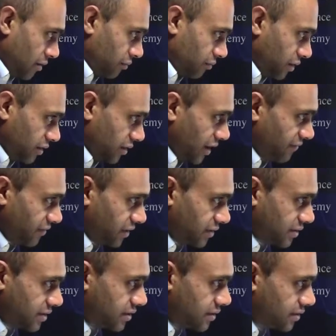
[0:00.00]
We're having a
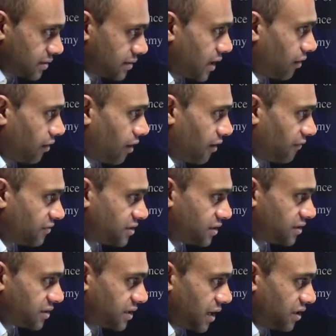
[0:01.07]
sell-off
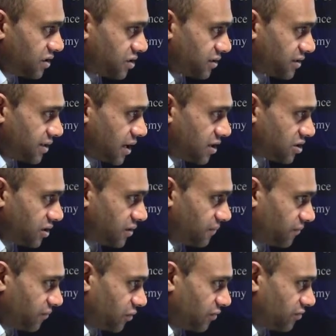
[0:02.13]
since Asian
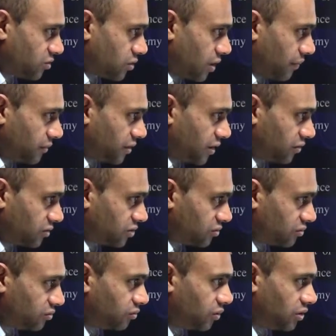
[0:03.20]
session. We've dropped down
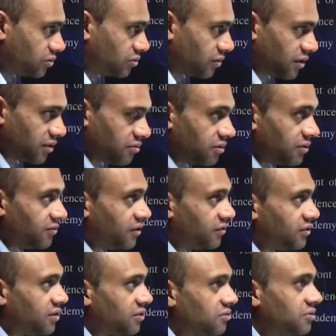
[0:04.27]
to
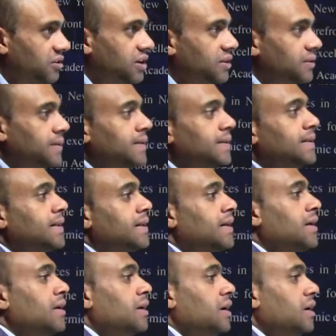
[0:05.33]
123.53.
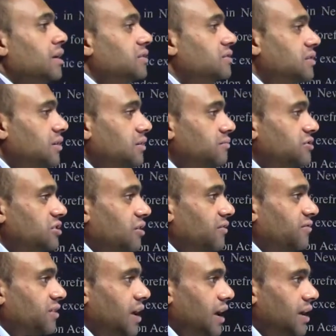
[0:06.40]
In terms
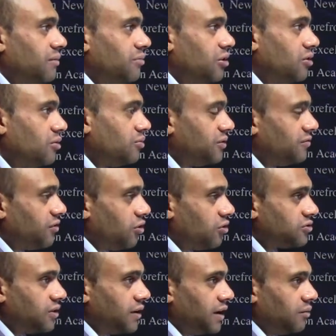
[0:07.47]
of cable, we've
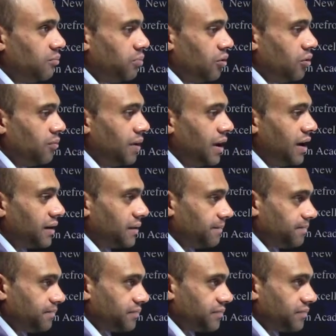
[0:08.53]
also had a pullback.